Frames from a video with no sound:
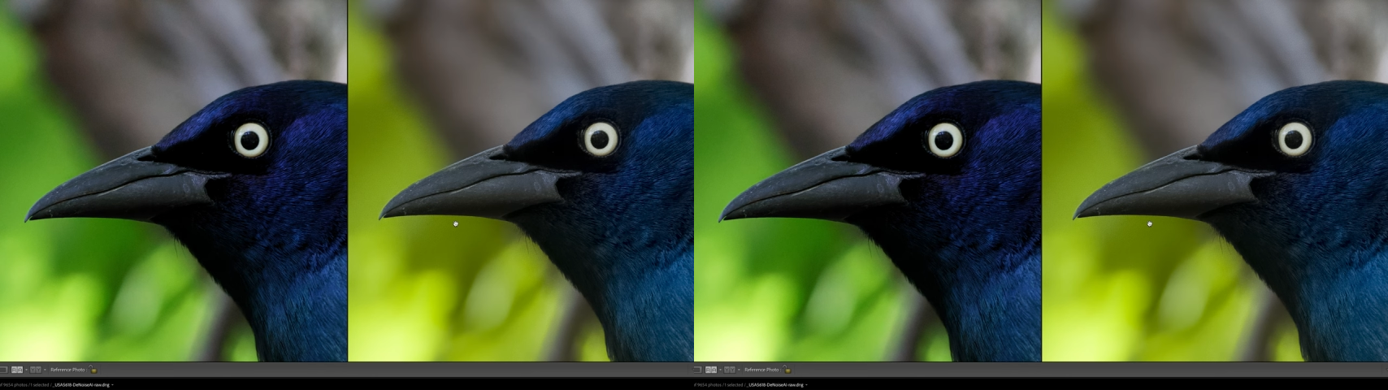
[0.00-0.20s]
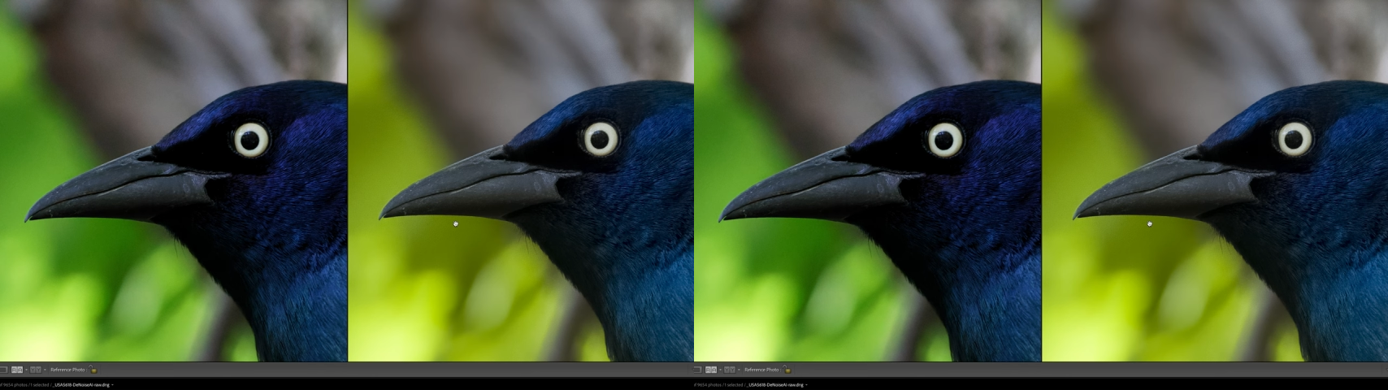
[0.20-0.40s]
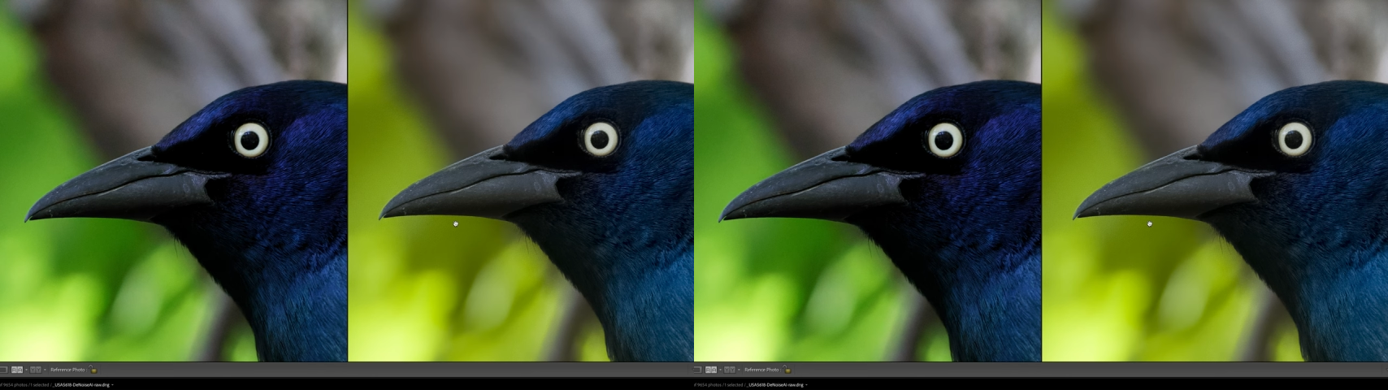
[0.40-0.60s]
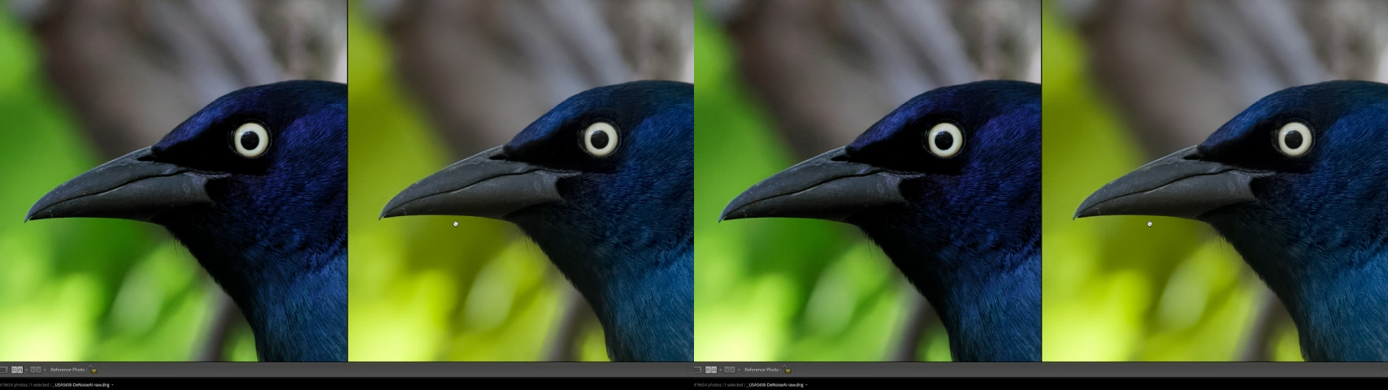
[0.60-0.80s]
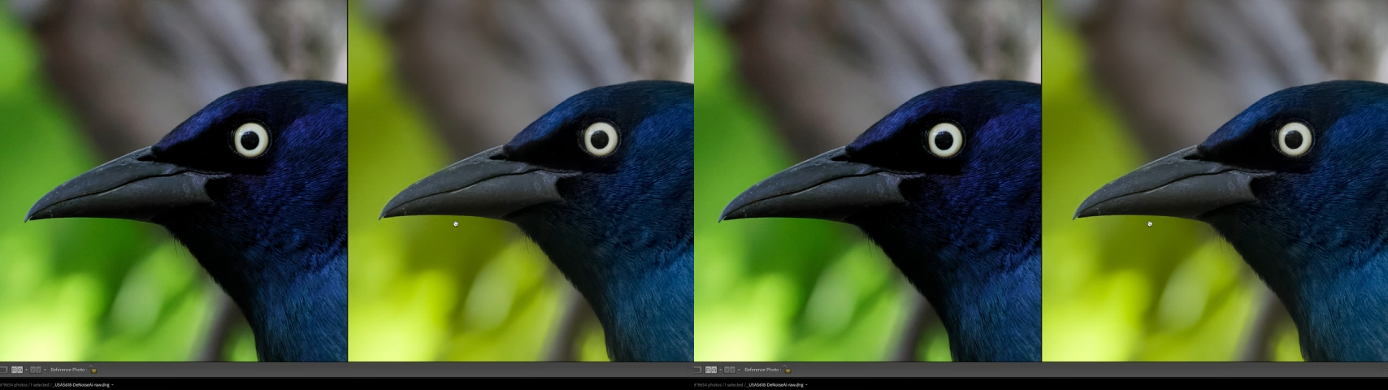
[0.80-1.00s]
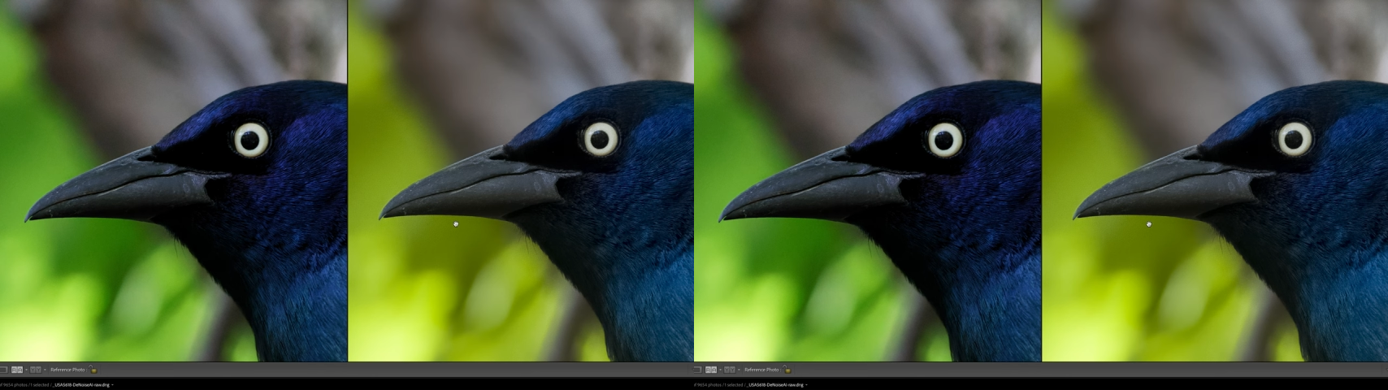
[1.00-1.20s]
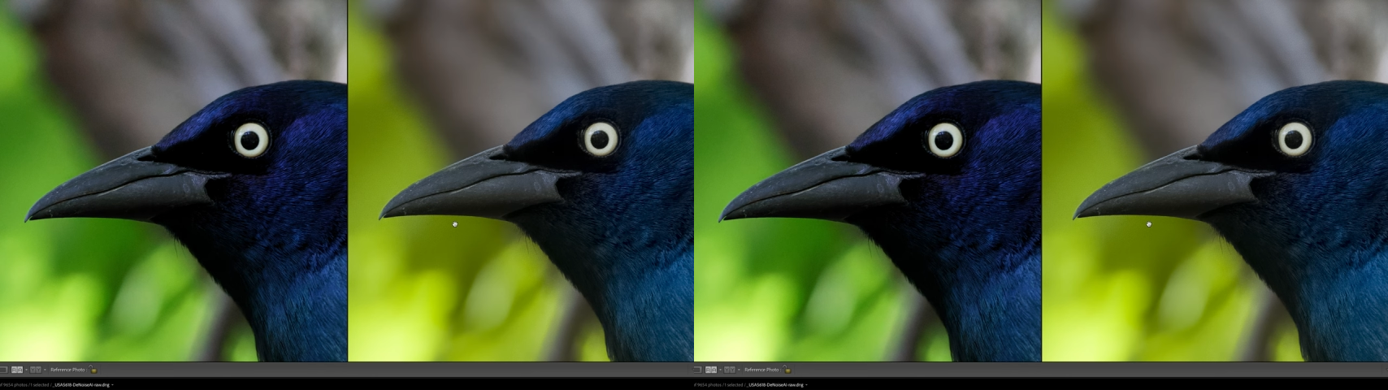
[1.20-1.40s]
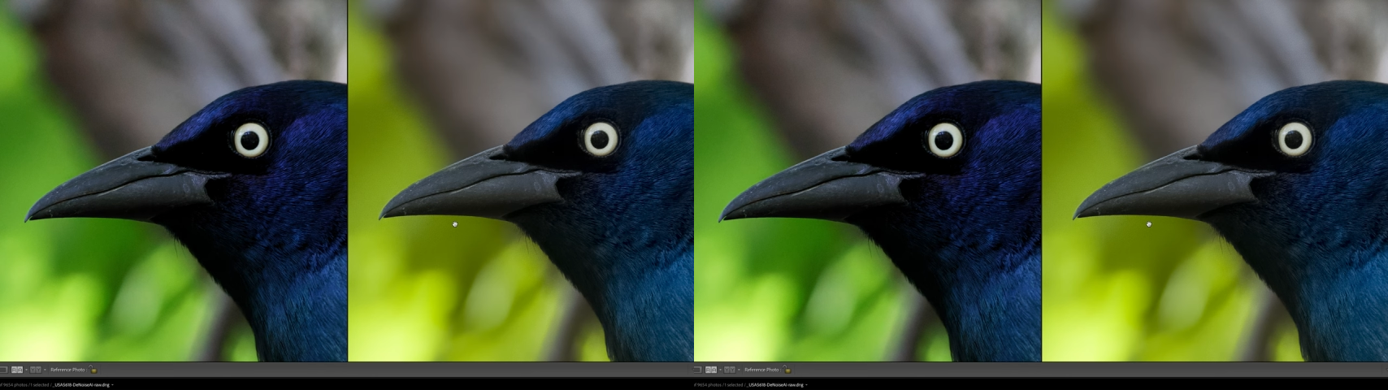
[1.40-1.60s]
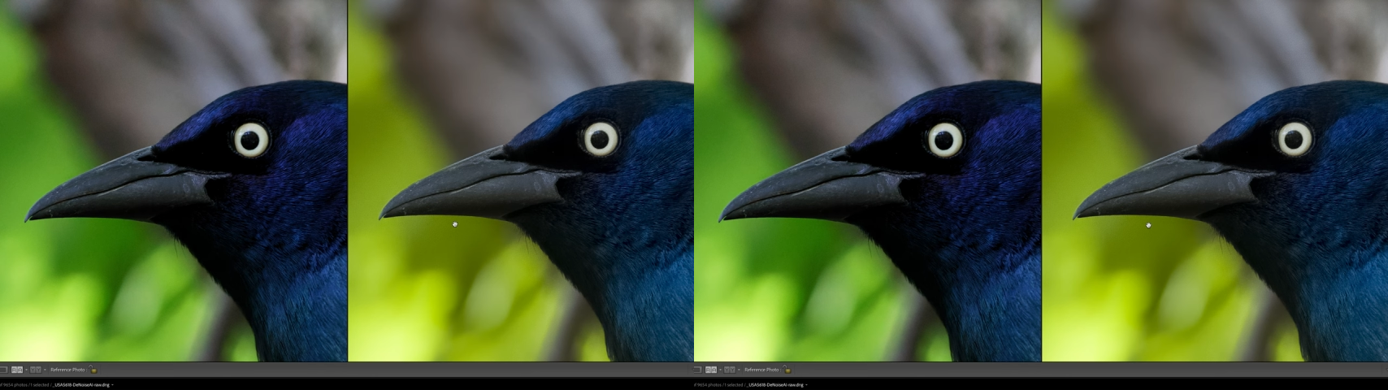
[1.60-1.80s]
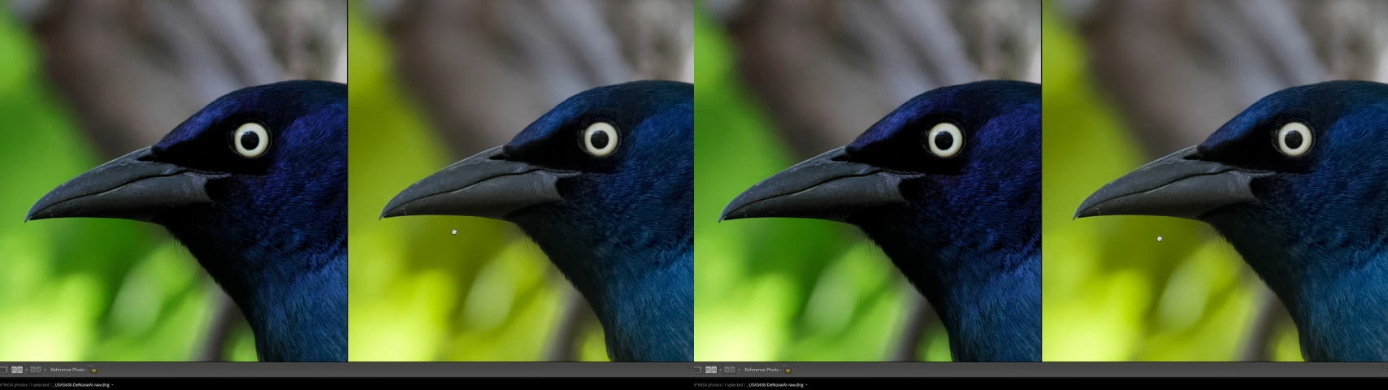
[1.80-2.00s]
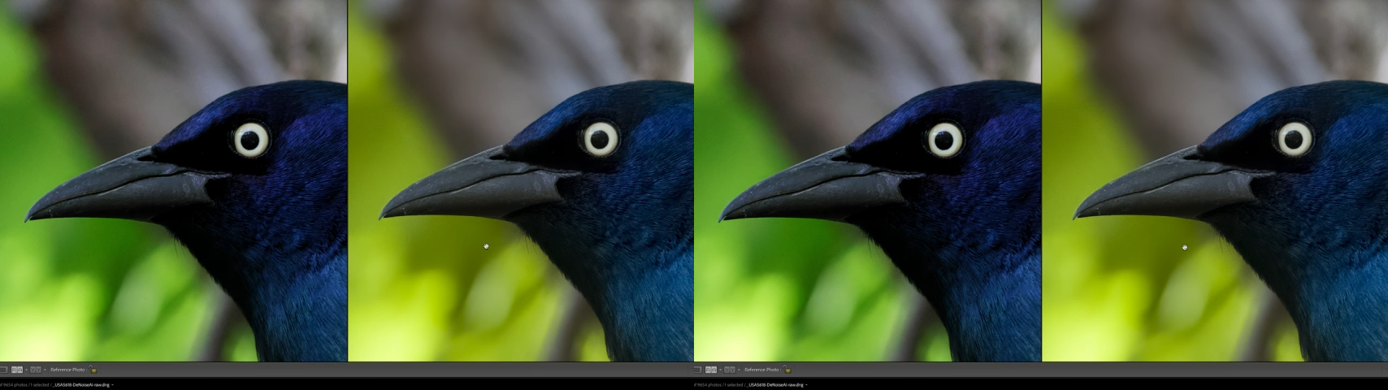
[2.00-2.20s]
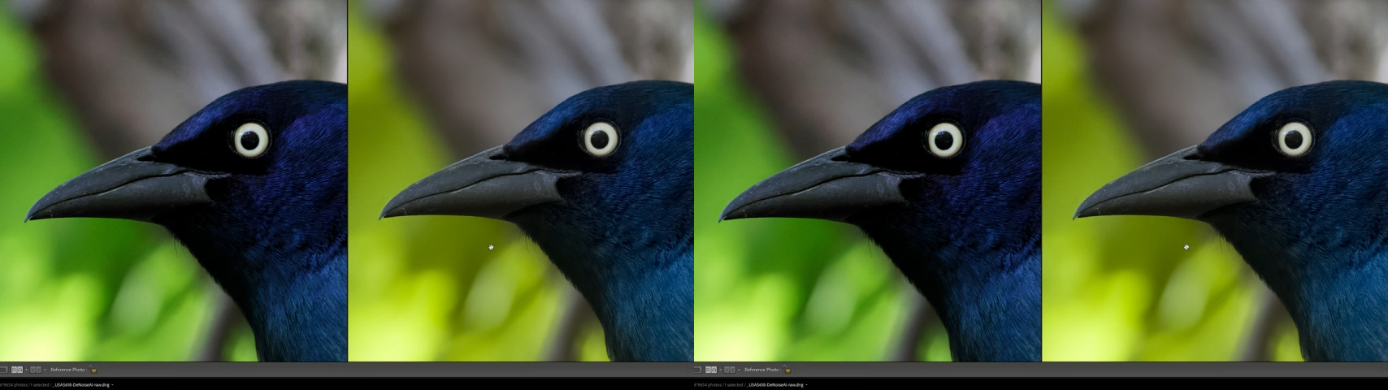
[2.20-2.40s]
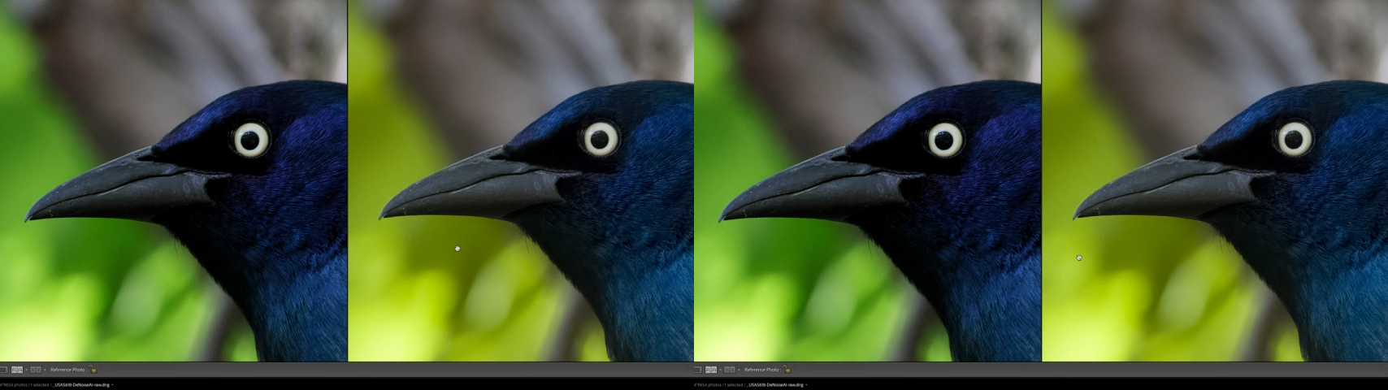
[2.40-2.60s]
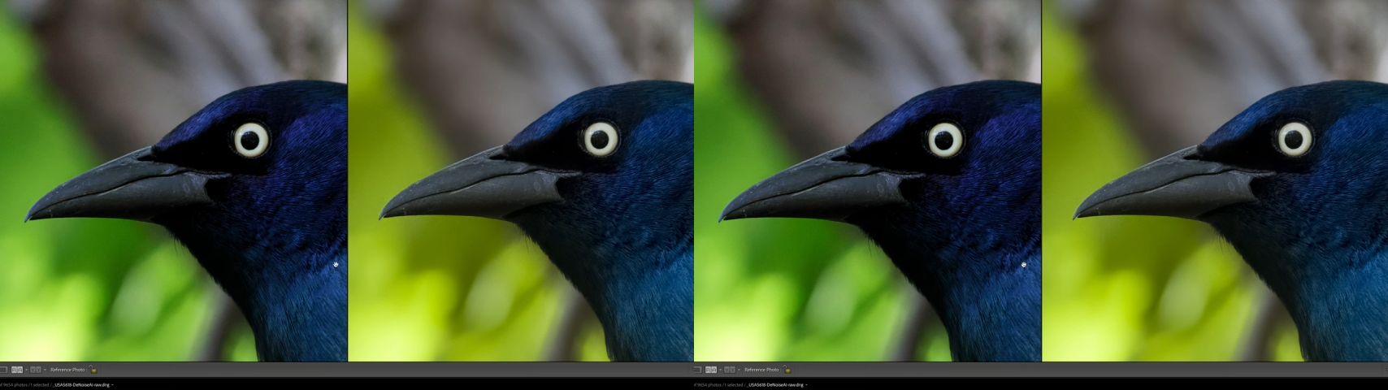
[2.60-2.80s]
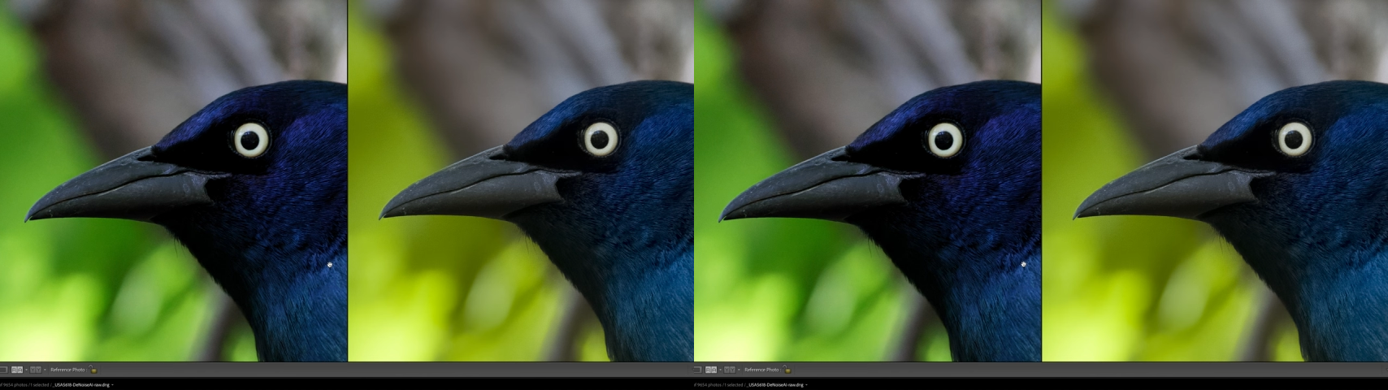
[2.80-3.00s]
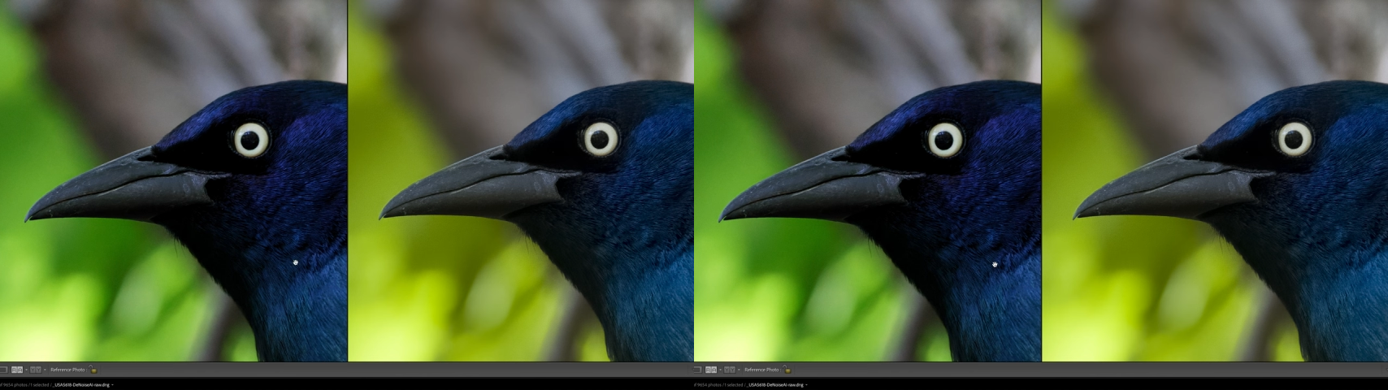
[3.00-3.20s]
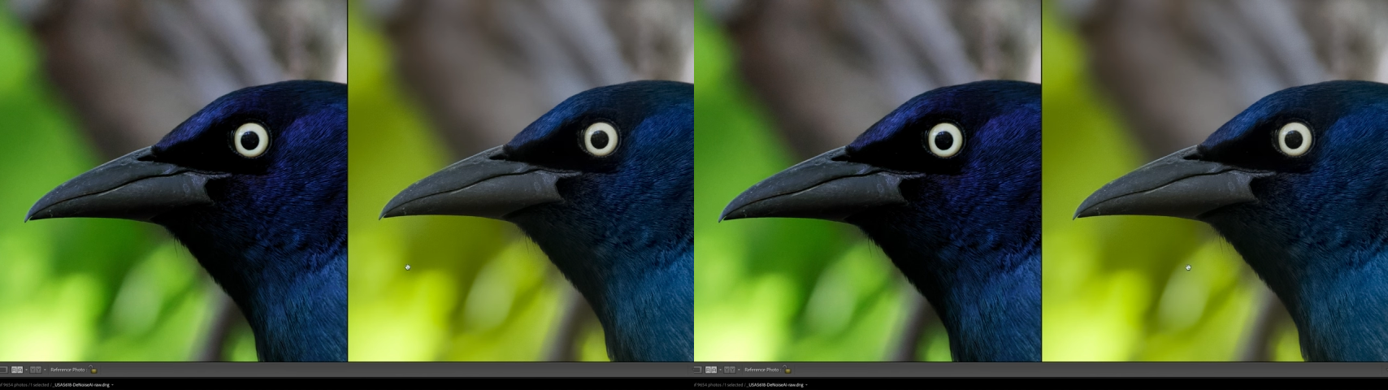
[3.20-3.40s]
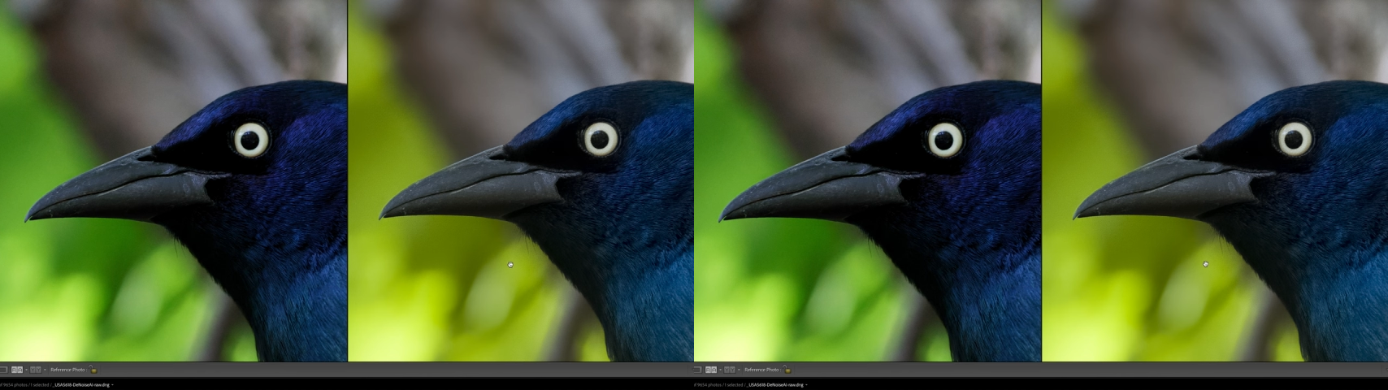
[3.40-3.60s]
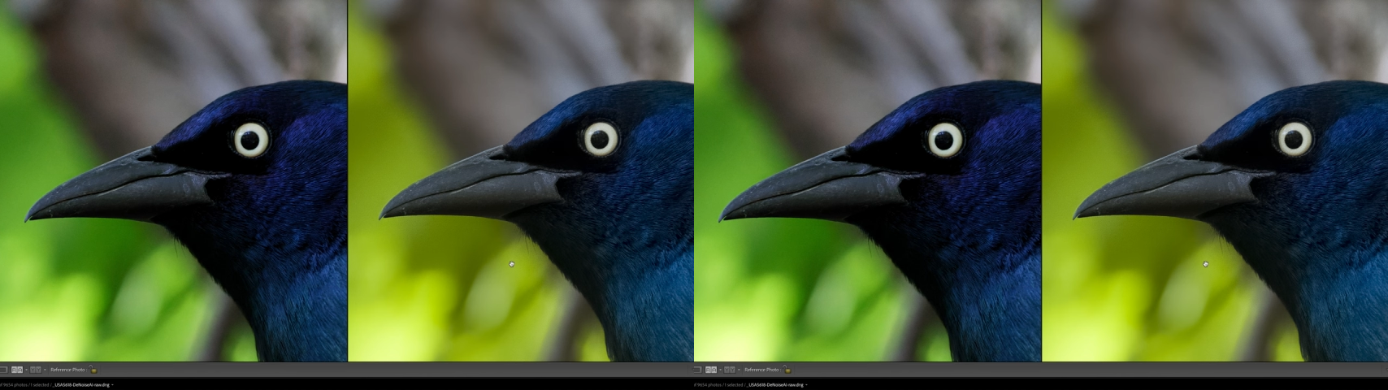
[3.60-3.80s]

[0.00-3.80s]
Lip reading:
[unreadable: no face in view]